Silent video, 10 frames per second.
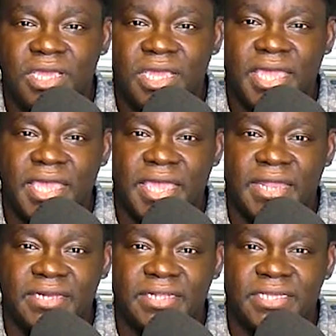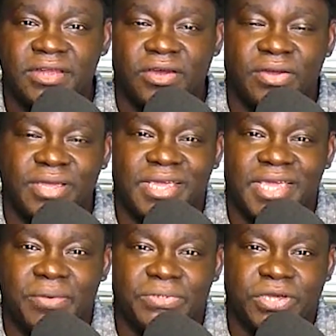And,
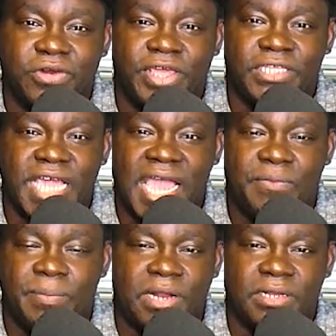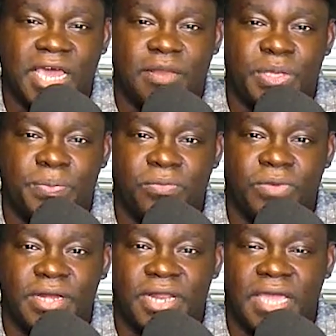it was a great time. We met a lot of people and
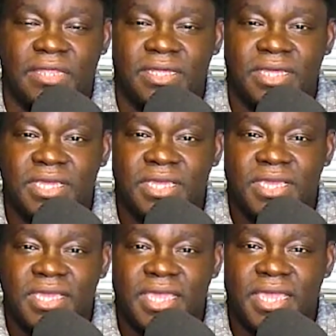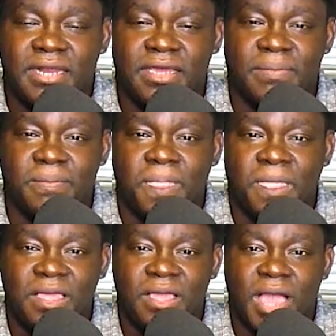whatnot. And
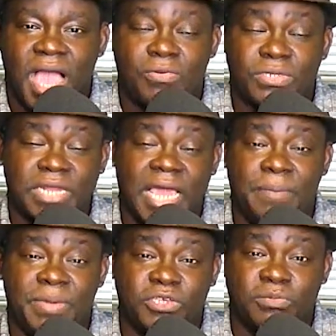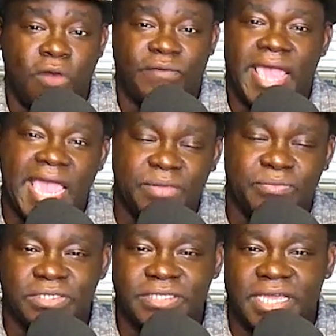I was glad because Marvin Hagler
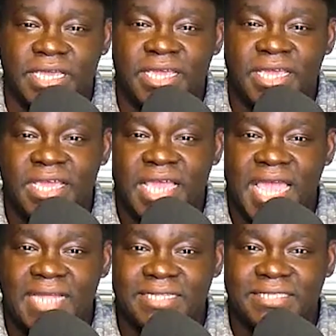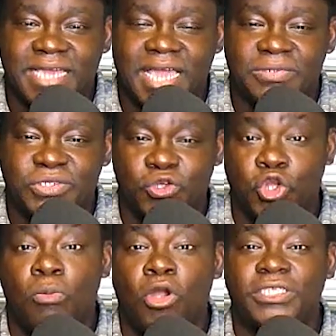was there at the time.
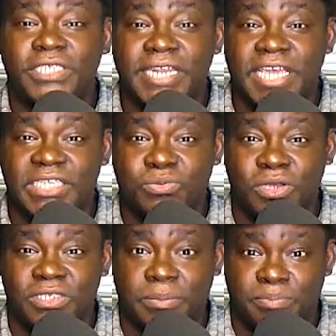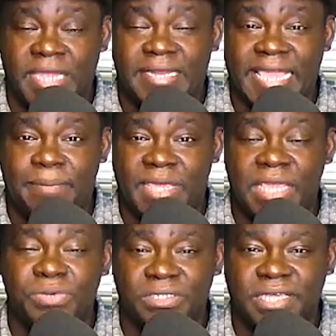Sergio Martinez was the big name, and
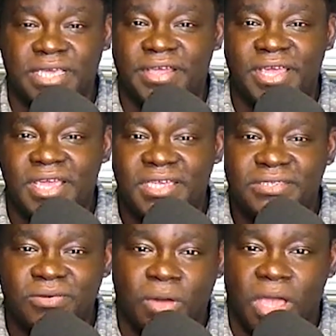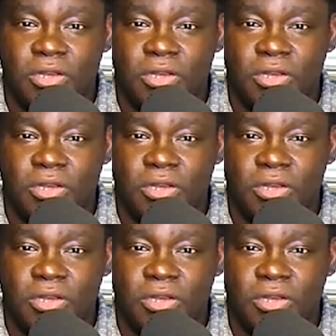he was there. So,